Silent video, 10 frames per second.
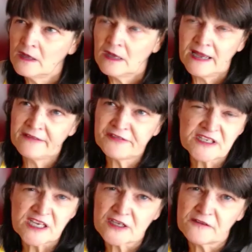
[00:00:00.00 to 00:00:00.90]
I have to
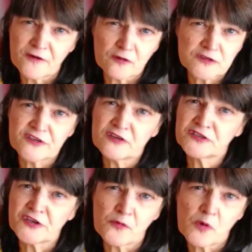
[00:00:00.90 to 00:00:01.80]
tell you folks, those
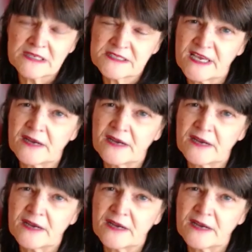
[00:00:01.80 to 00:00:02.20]
are the ones that